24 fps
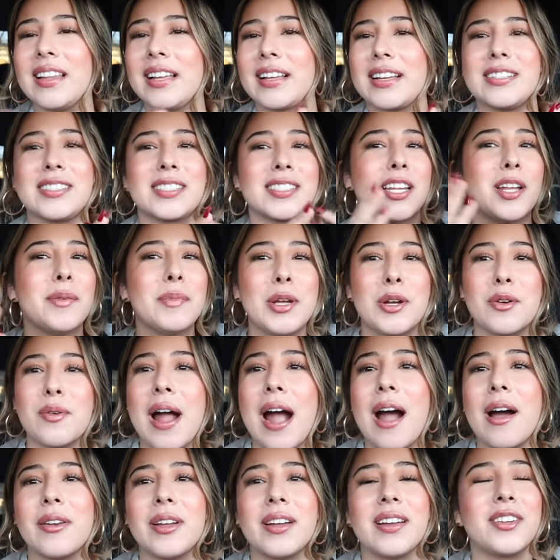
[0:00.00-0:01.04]
Like, it's gonna be
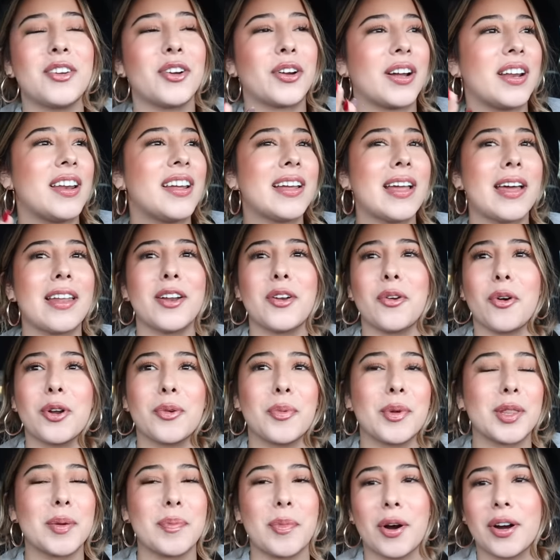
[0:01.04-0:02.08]
crowded, you're gonna get annoyed
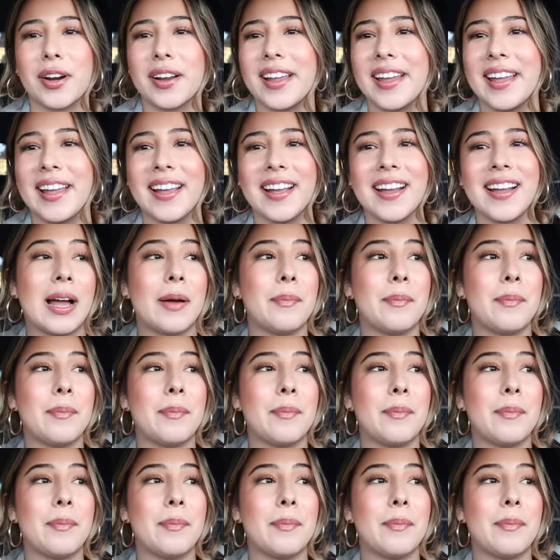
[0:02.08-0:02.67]
with the parking.